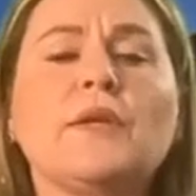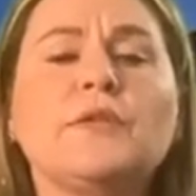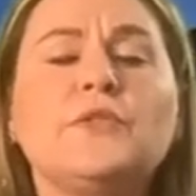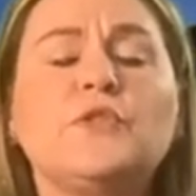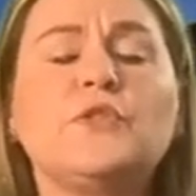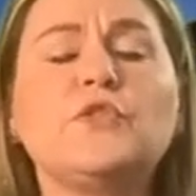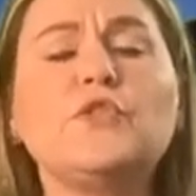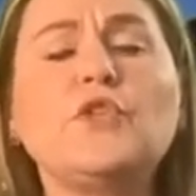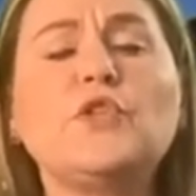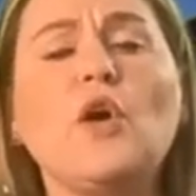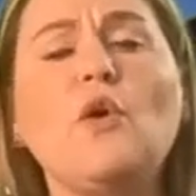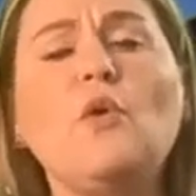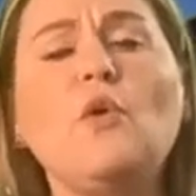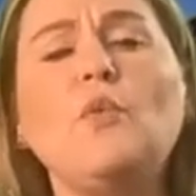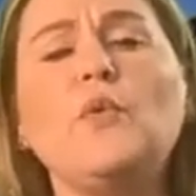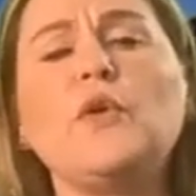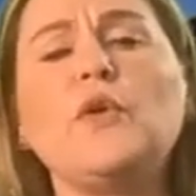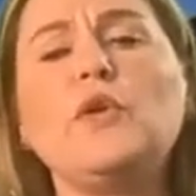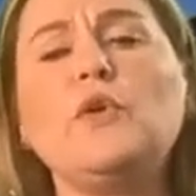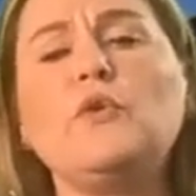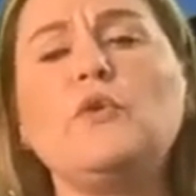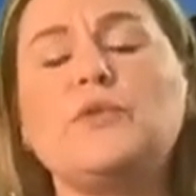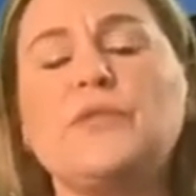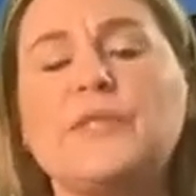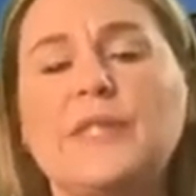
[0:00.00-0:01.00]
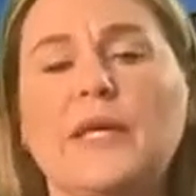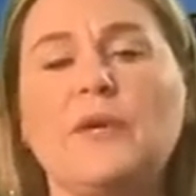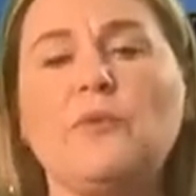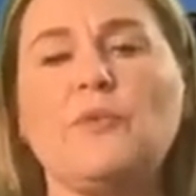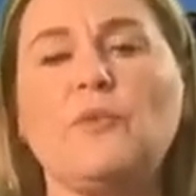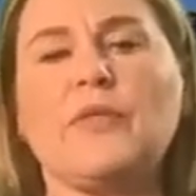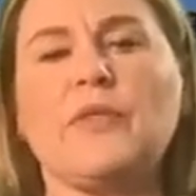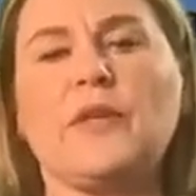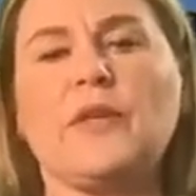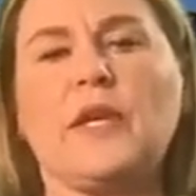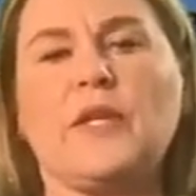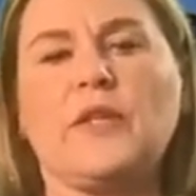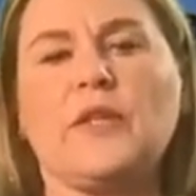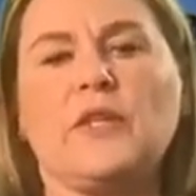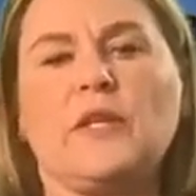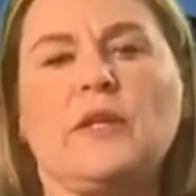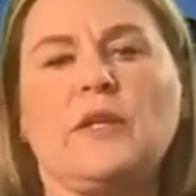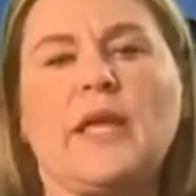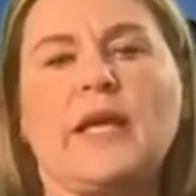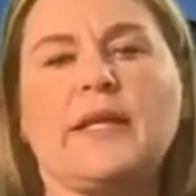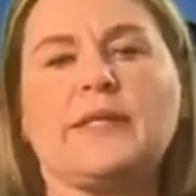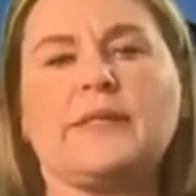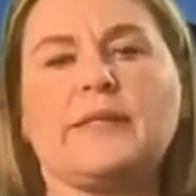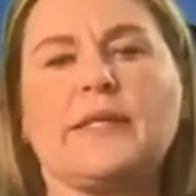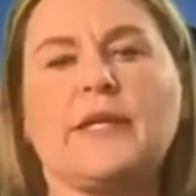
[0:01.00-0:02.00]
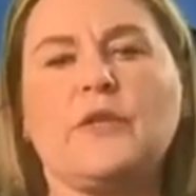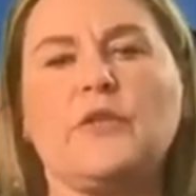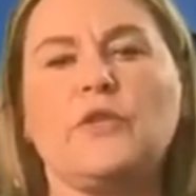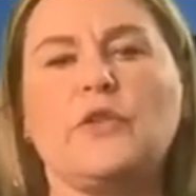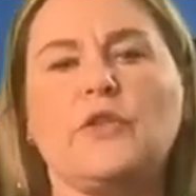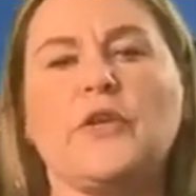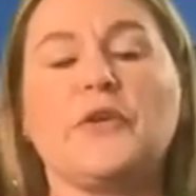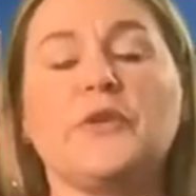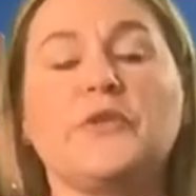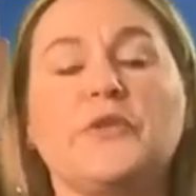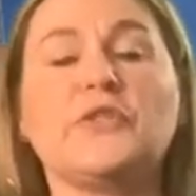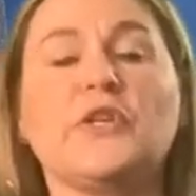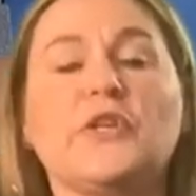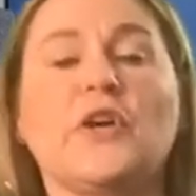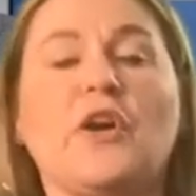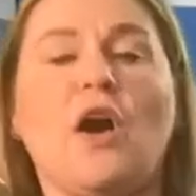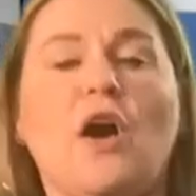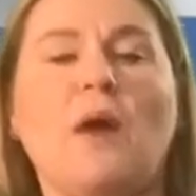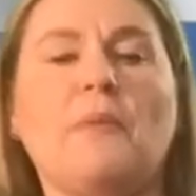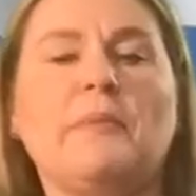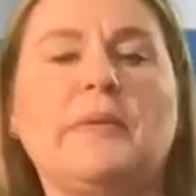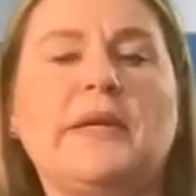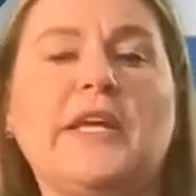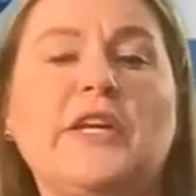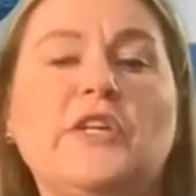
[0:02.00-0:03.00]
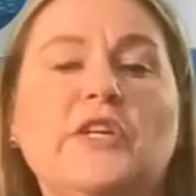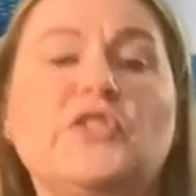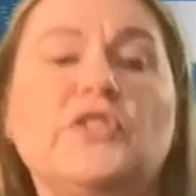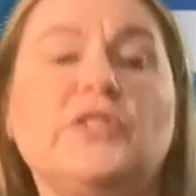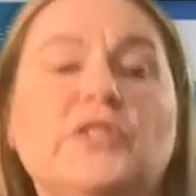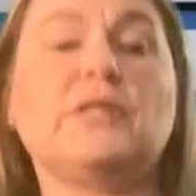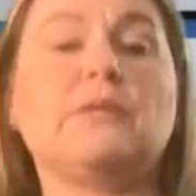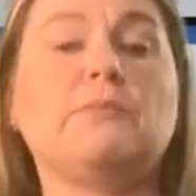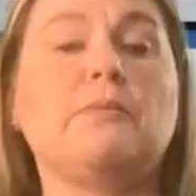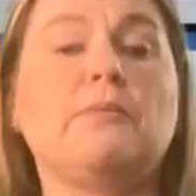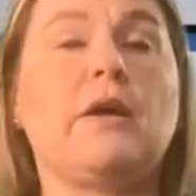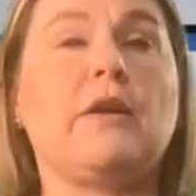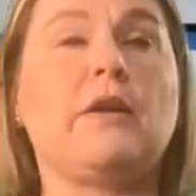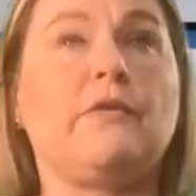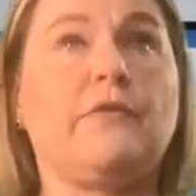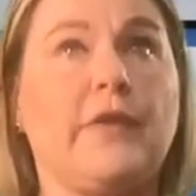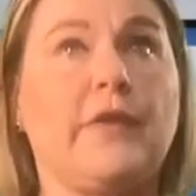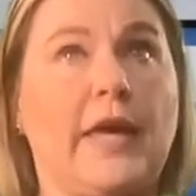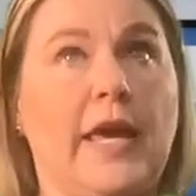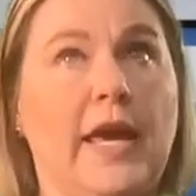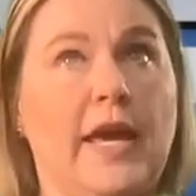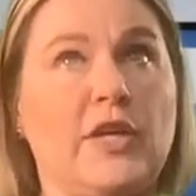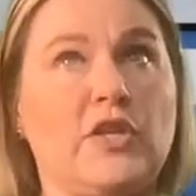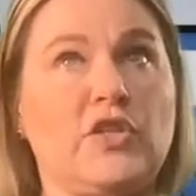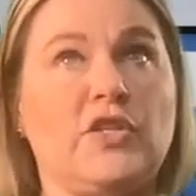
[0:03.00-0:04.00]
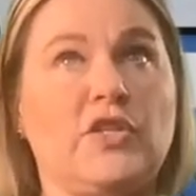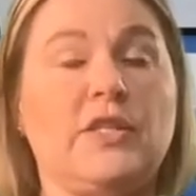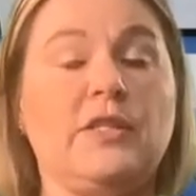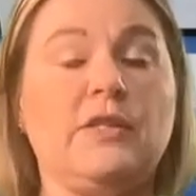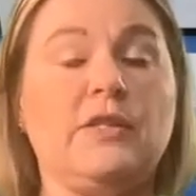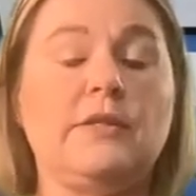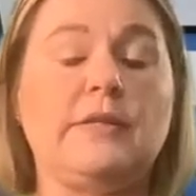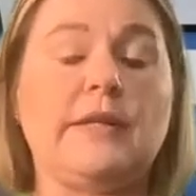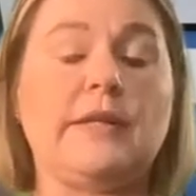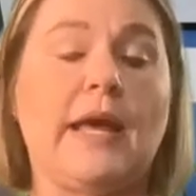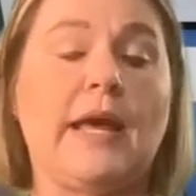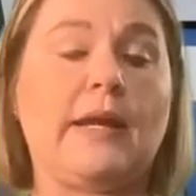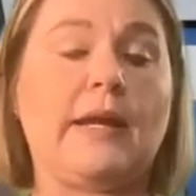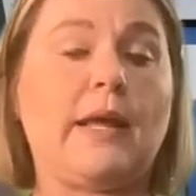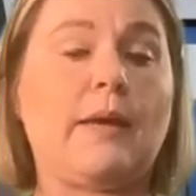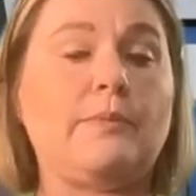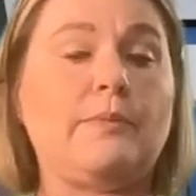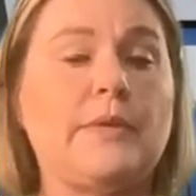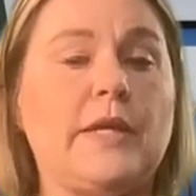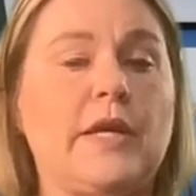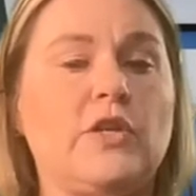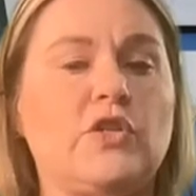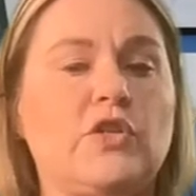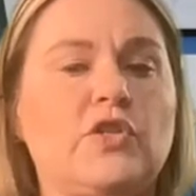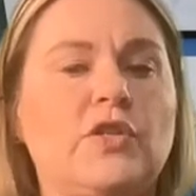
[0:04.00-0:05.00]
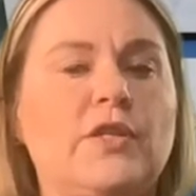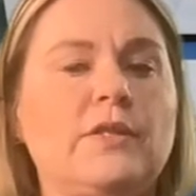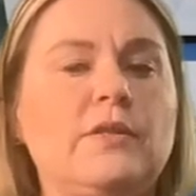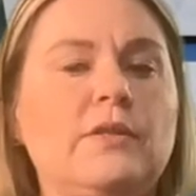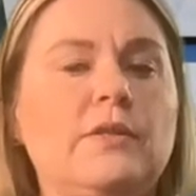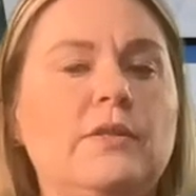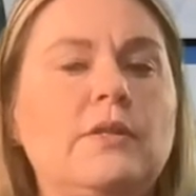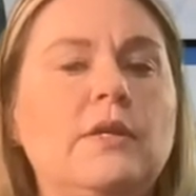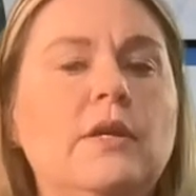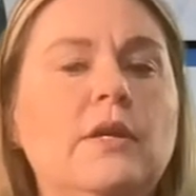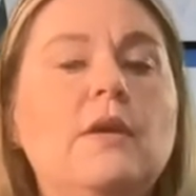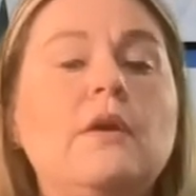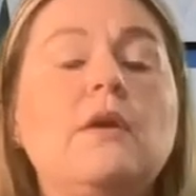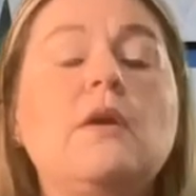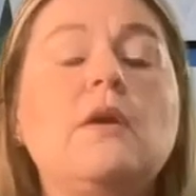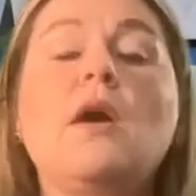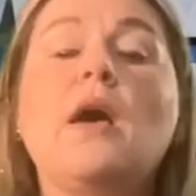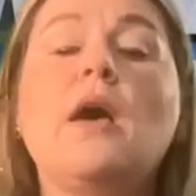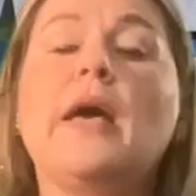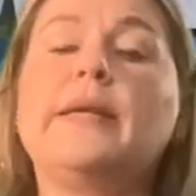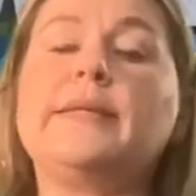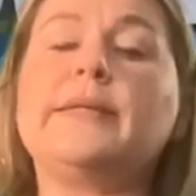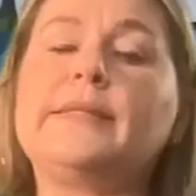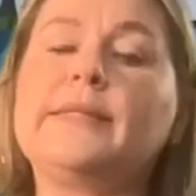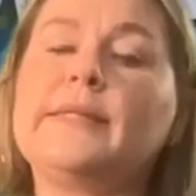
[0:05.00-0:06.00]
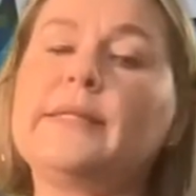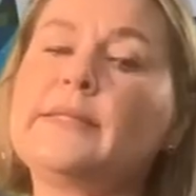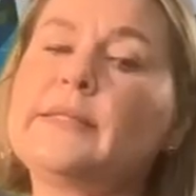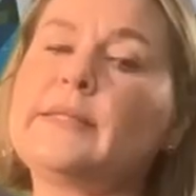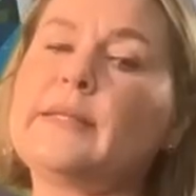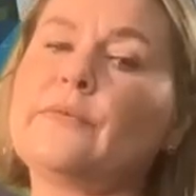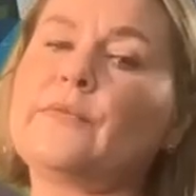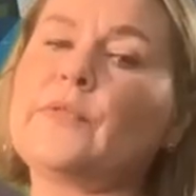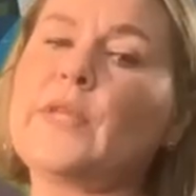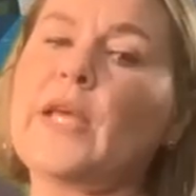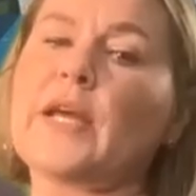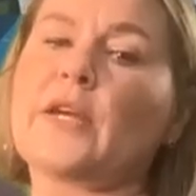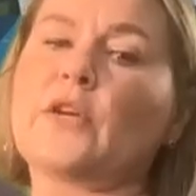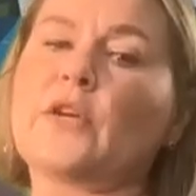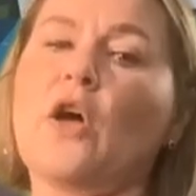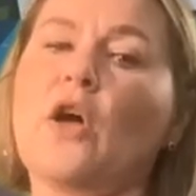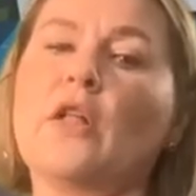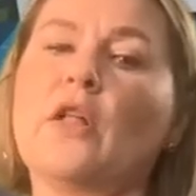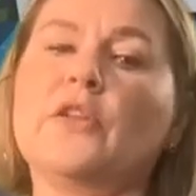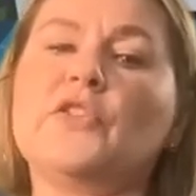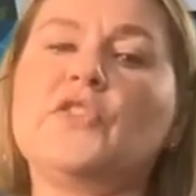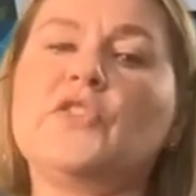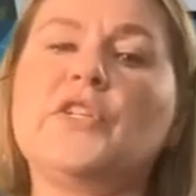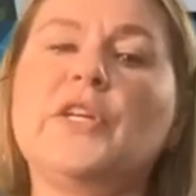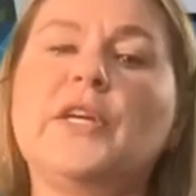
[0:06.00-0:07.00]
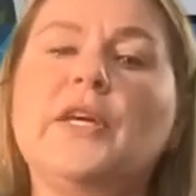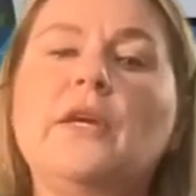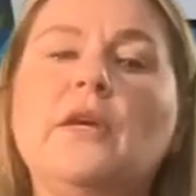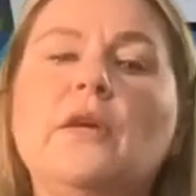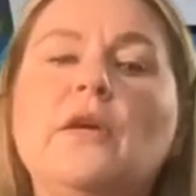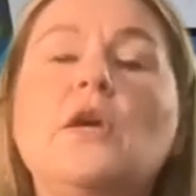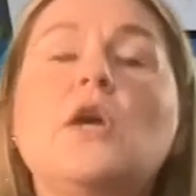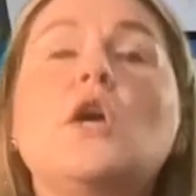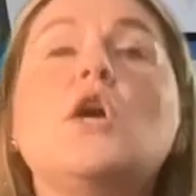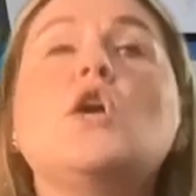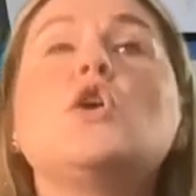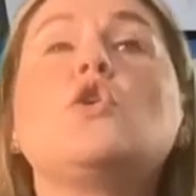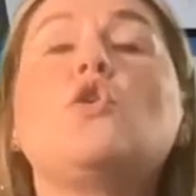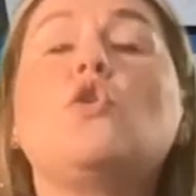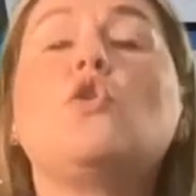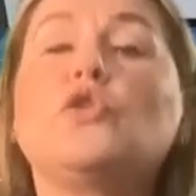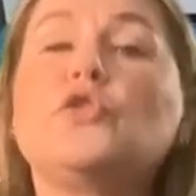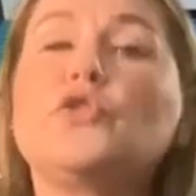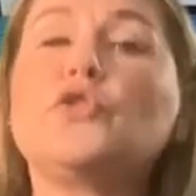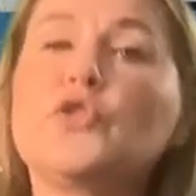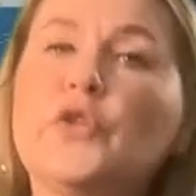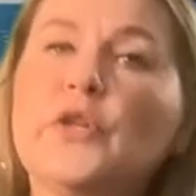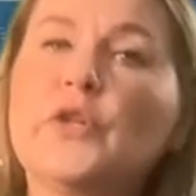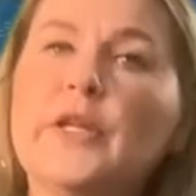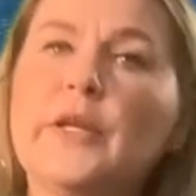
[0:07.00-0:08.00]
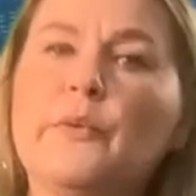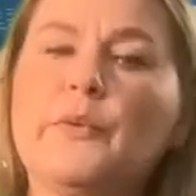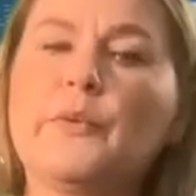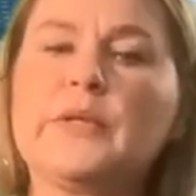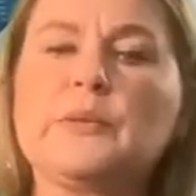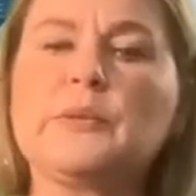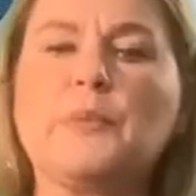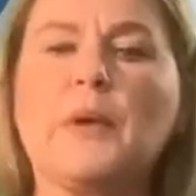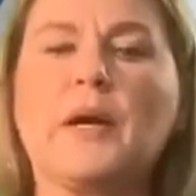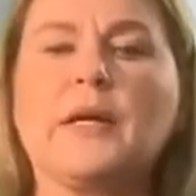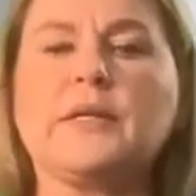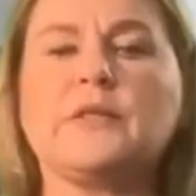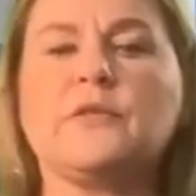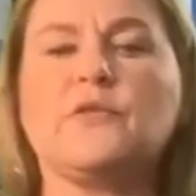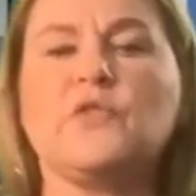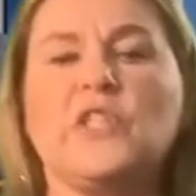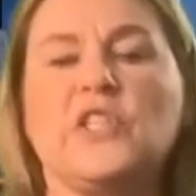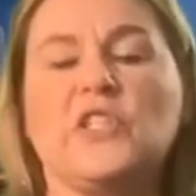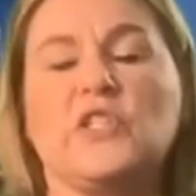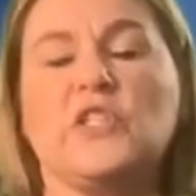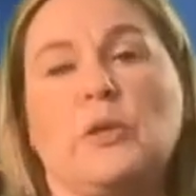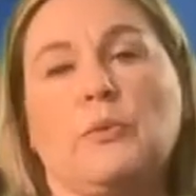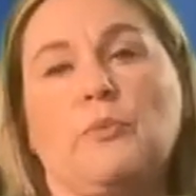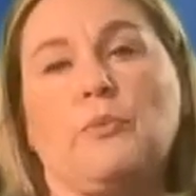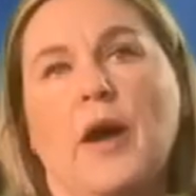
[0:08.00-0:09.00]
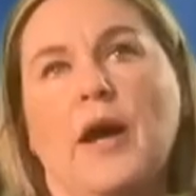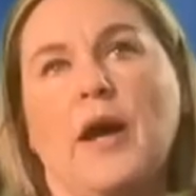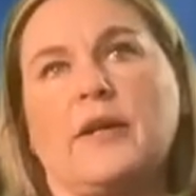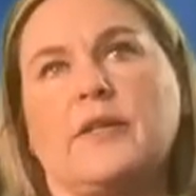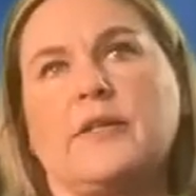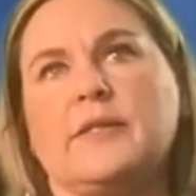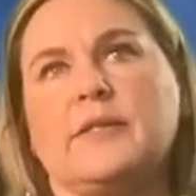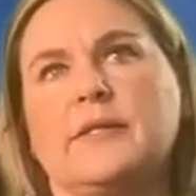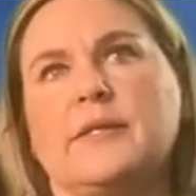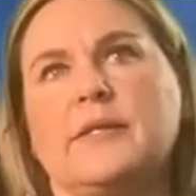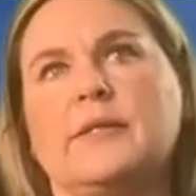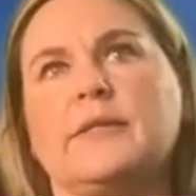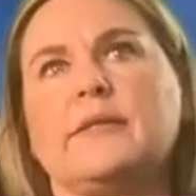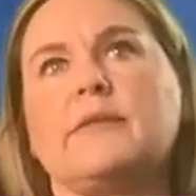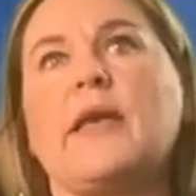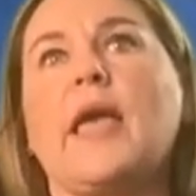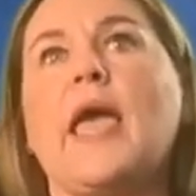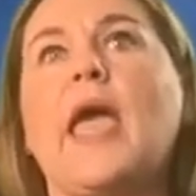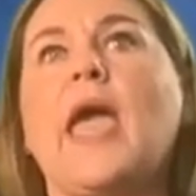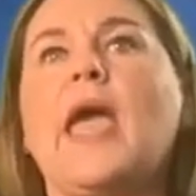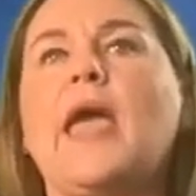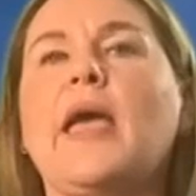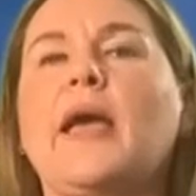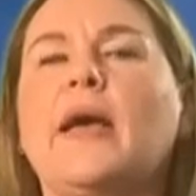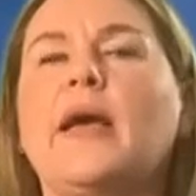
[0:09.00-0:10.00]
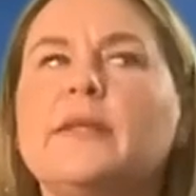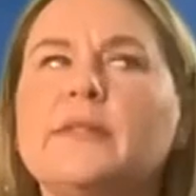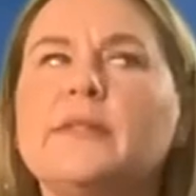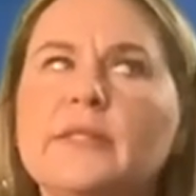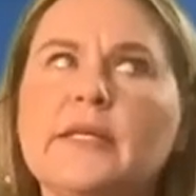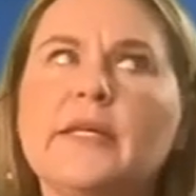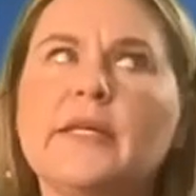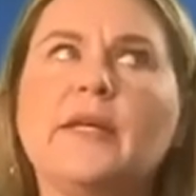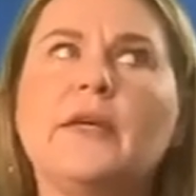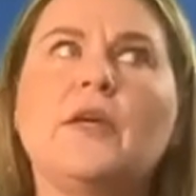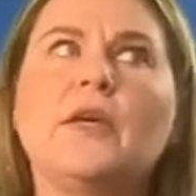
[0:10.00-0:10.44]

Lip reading: So you see within the lesson, there's accommodations and modifications and adaptations, assistive technology, culturally responsive teaching practices, and